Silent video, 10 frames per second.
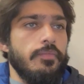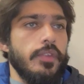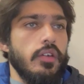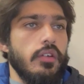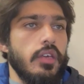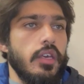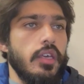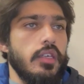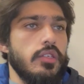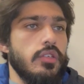
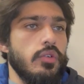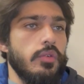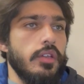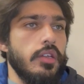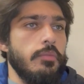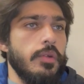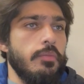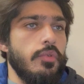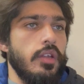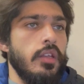Okay, so the
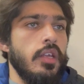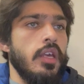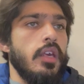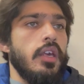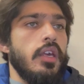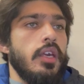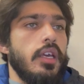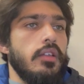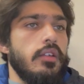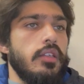
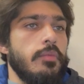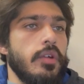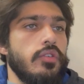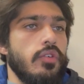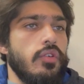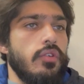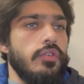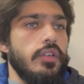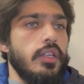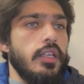
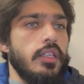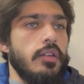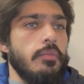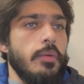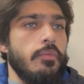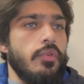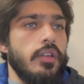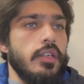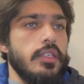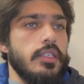mitochondrial inner
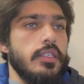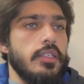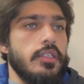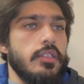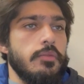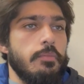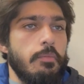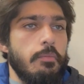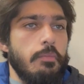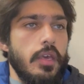membrane
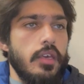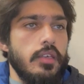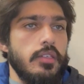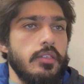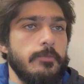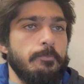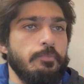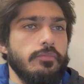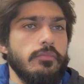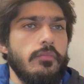space
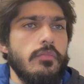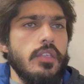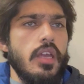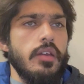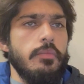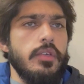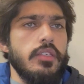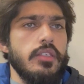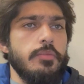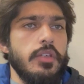is
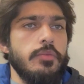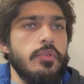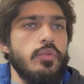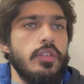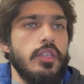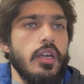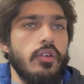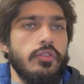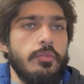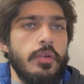the space between the
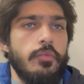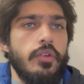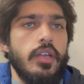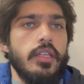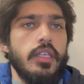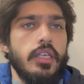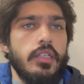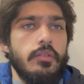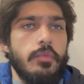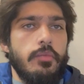outer membrane and the internal